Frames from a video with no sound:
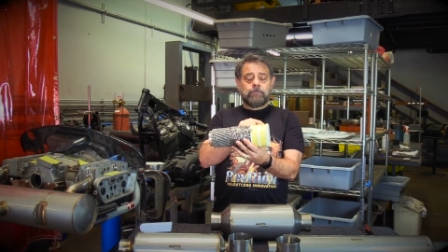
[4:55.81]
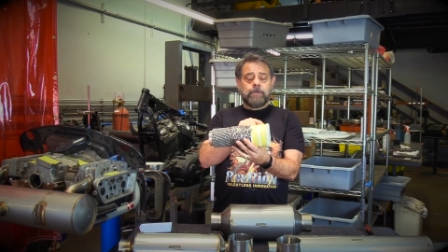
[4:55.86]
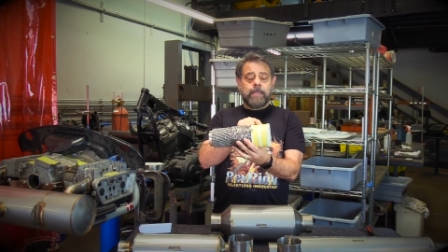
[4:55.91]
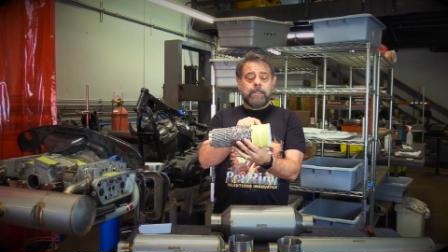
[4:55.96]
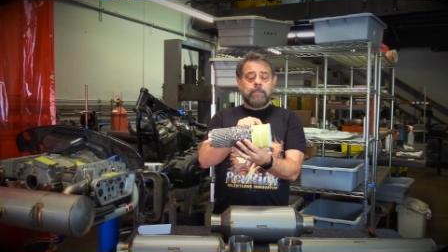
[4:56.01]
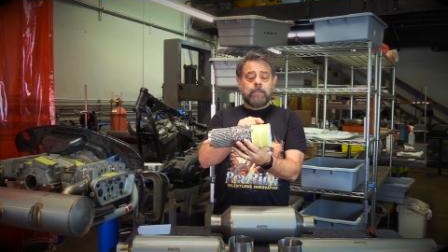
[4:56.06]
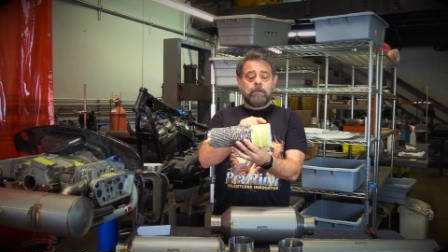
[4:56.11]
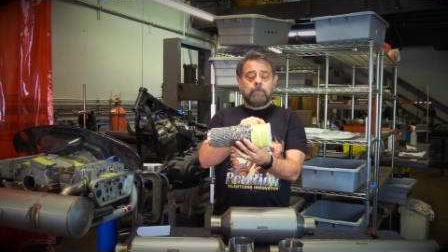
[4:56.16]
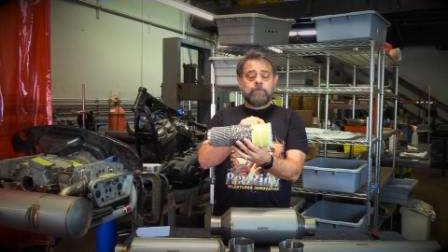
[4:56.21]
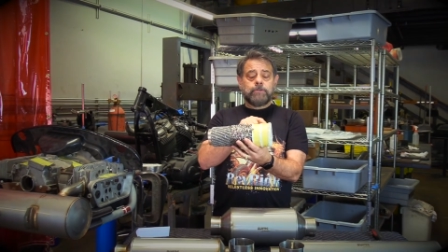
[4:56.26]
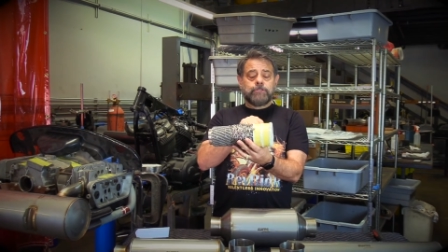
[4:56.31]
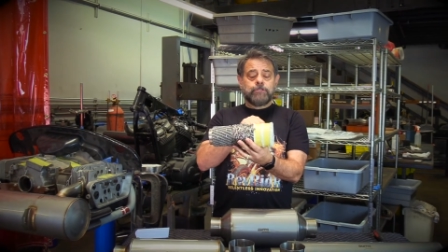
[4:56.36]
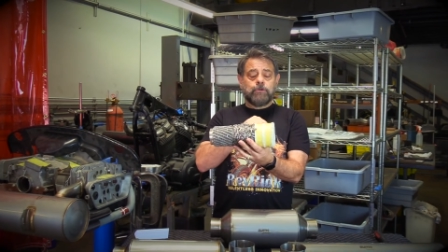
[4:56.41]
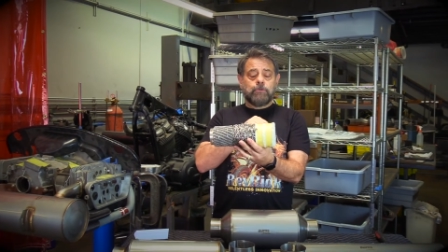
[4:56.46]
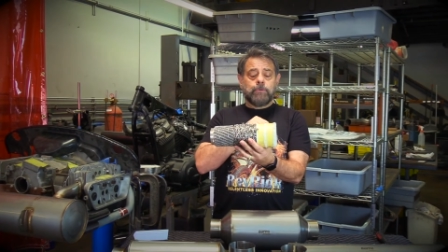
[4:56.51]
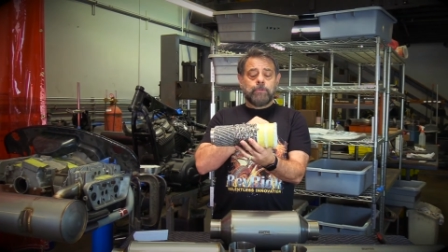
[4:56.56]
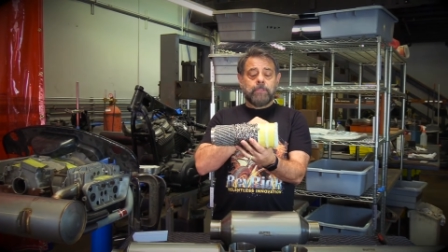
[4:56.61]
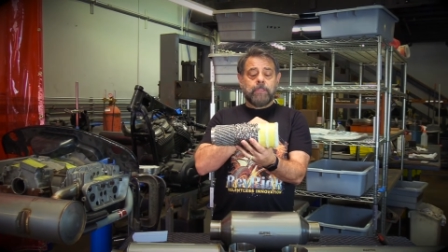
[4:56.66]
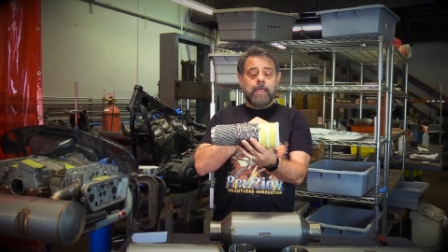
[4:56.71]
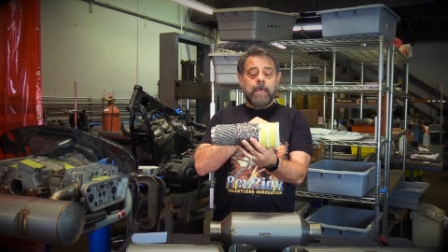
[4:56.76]
Right here we show
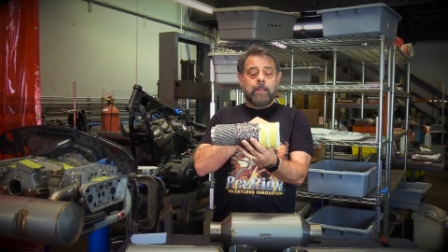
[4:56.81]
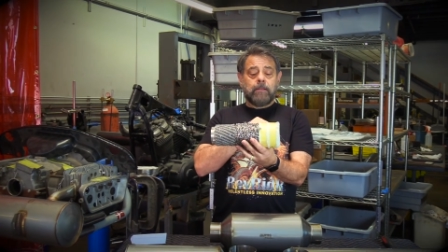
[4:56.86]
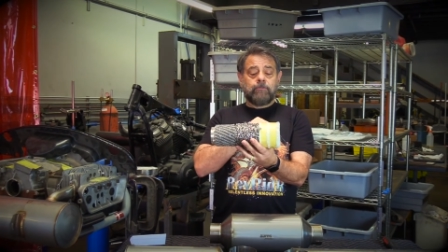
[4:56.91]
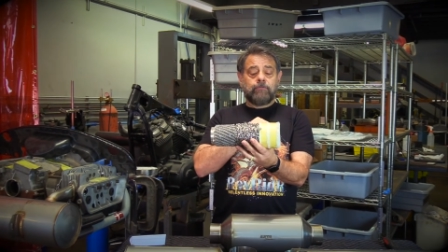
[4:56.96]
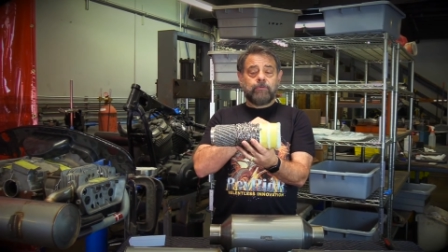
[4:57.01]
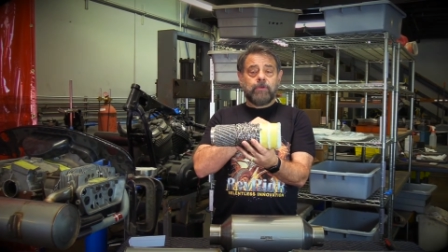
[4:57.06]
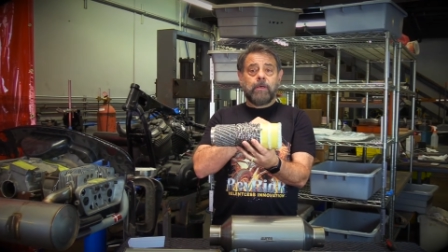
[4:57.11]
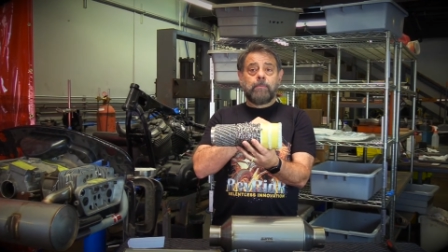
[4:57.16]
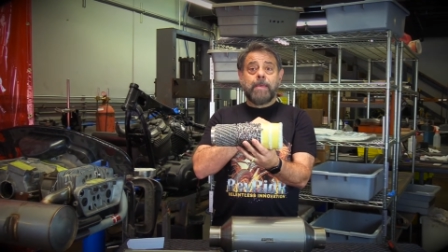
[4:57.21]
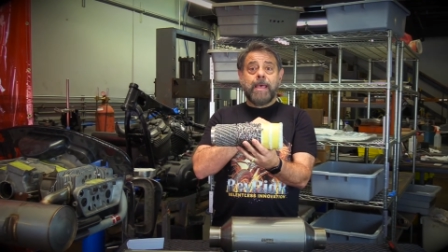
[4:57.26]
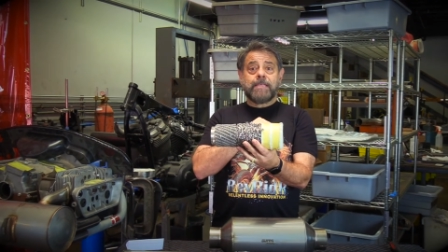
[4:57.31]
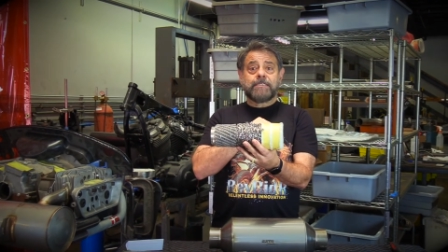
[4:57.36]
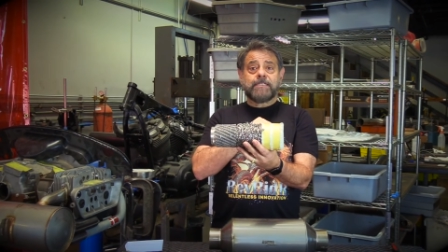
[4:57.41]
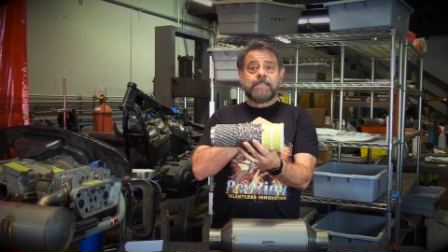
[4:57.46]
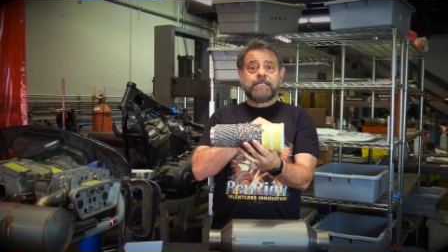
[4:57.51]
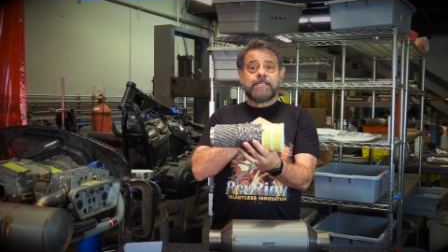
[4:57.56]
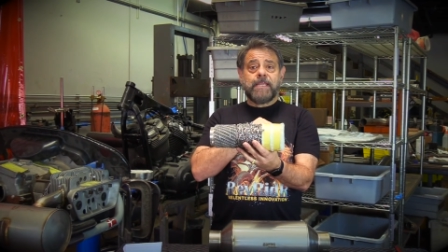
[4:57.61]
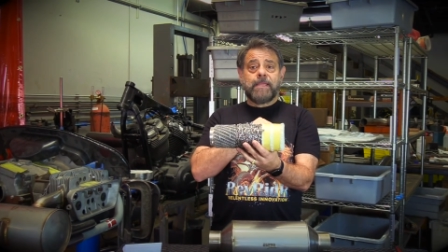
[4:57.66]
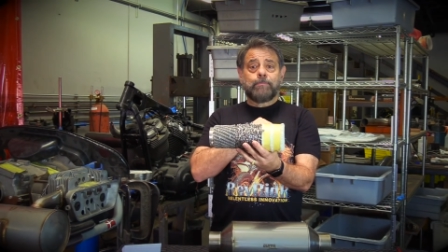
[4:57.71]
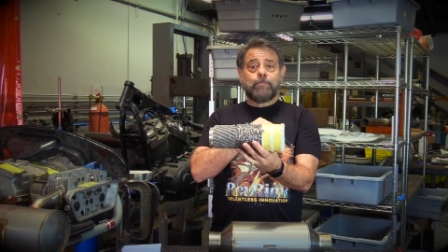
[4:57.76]
it with a lot of uh,
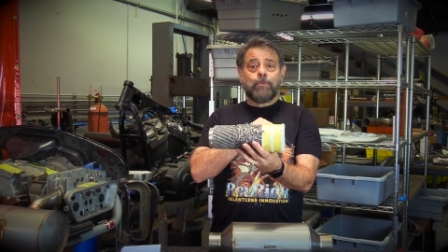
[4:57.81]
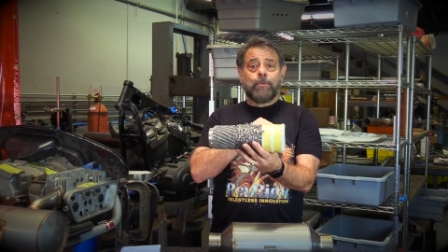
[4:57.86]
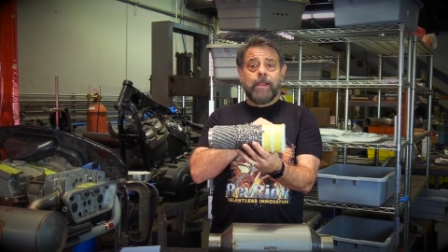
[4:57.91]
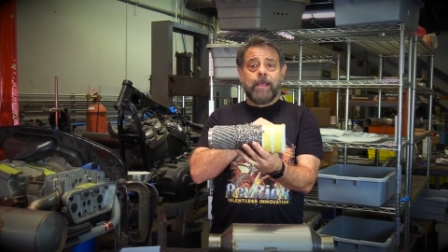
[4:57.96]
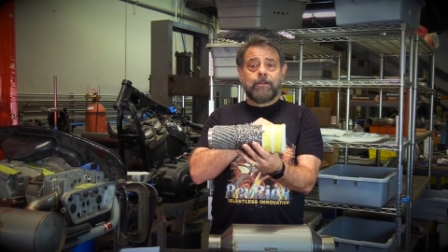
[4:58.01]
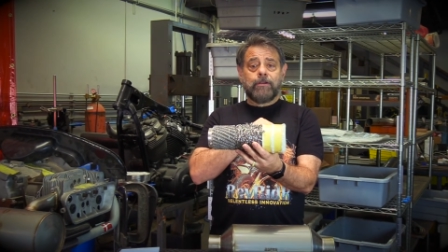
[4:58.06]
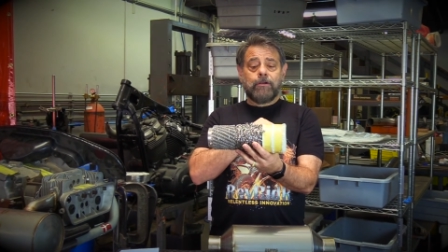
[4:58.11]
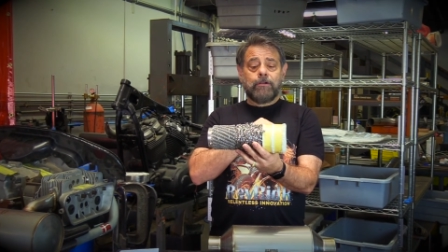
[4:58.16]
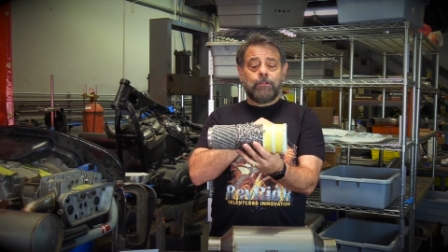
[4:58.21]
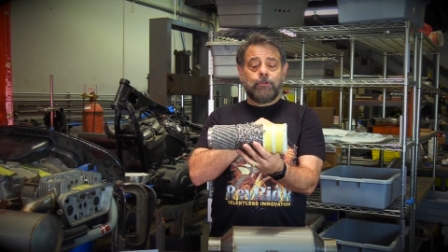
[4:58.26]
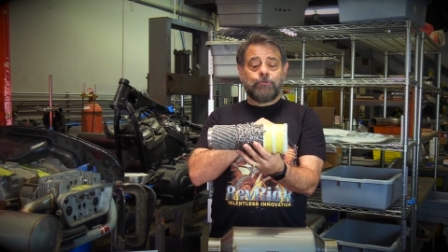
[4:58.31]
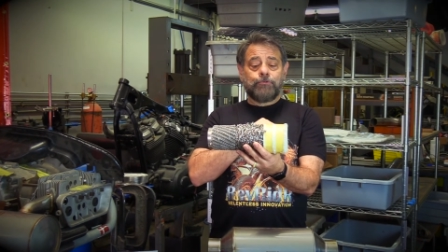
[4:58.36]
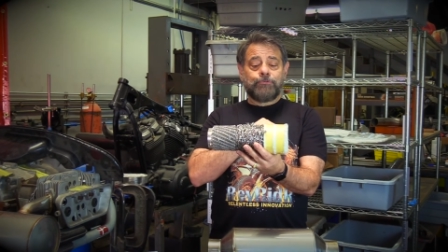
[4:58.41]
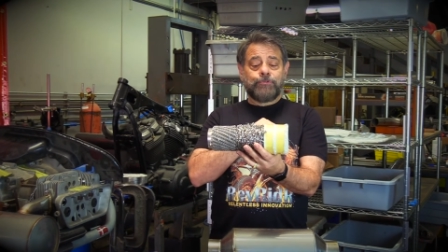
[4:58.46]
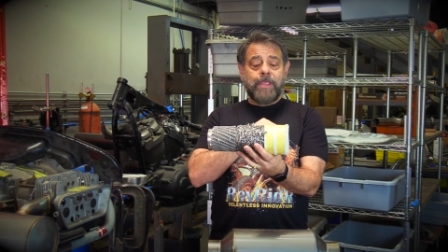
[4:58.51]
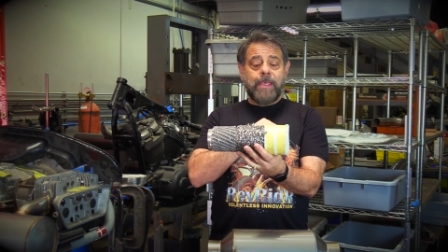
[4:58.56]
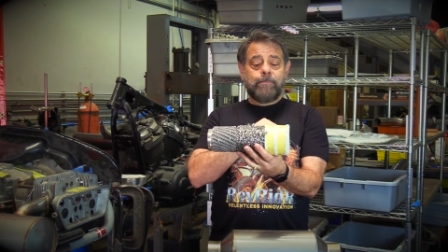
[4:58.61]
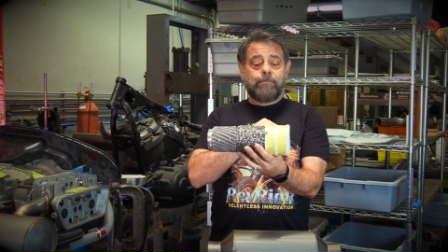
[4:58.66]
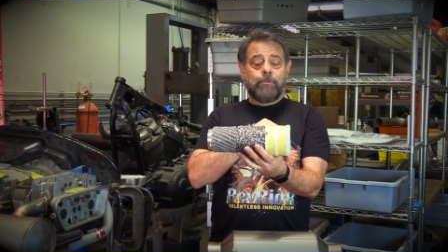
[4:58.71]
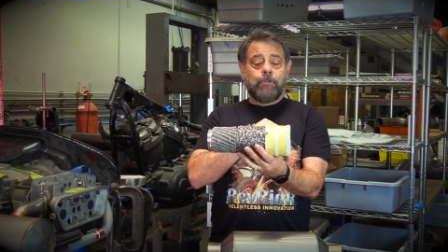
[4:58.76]
masking tape around our little
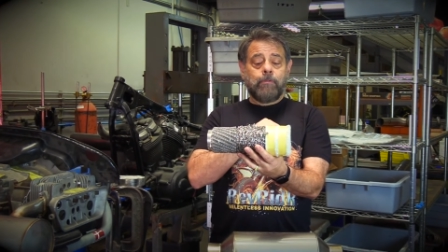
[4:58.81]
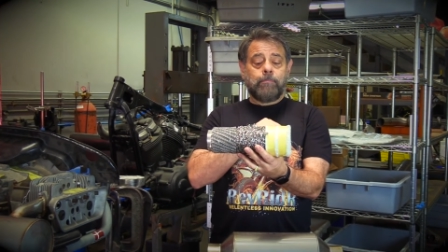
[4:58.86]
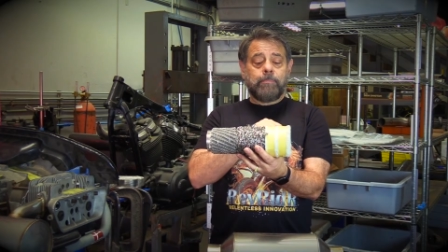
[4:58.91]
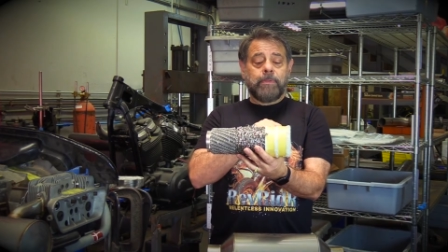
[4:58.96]
sample,